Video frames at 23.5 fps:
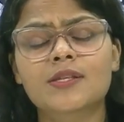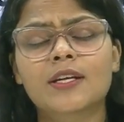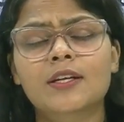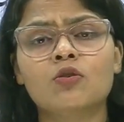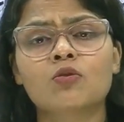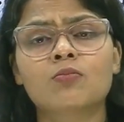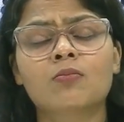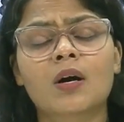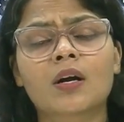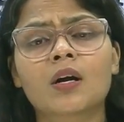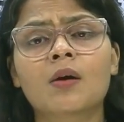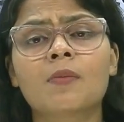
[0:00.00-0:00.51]
that
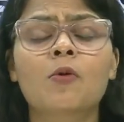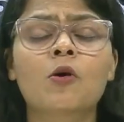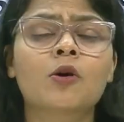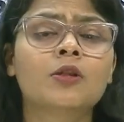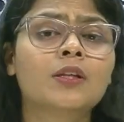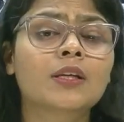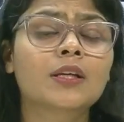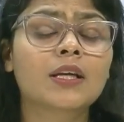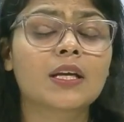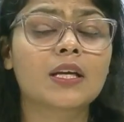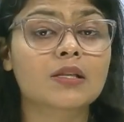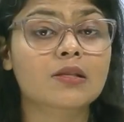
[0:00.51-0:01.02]
you mug up all
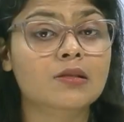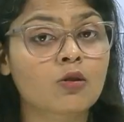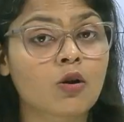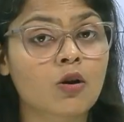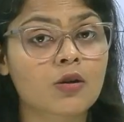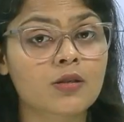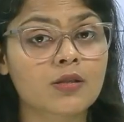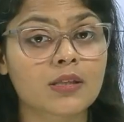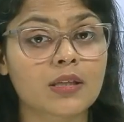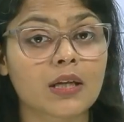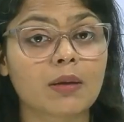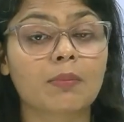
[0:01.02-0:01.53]
the case
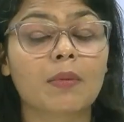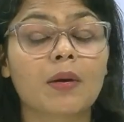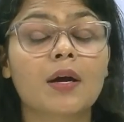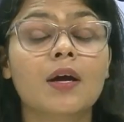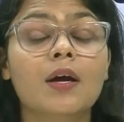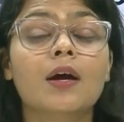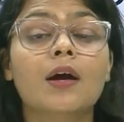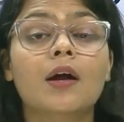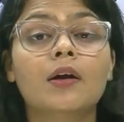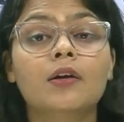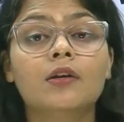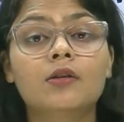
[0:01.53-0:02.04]
laws name?
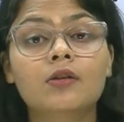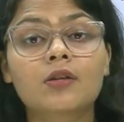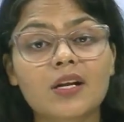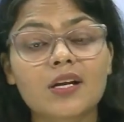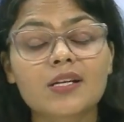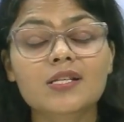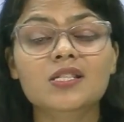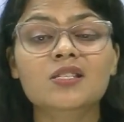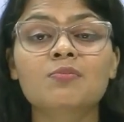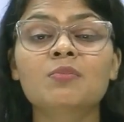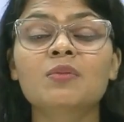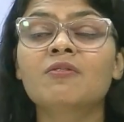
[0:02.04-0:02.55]

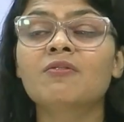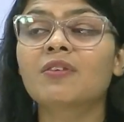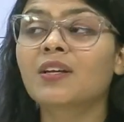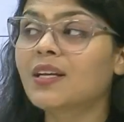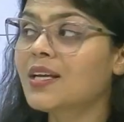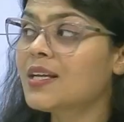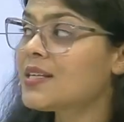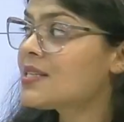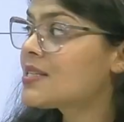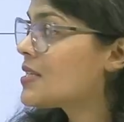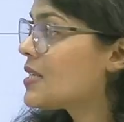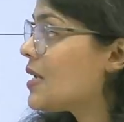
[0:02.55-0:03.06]
Trust me when
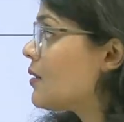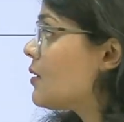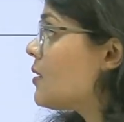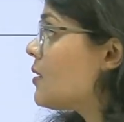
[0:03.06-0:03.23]
I say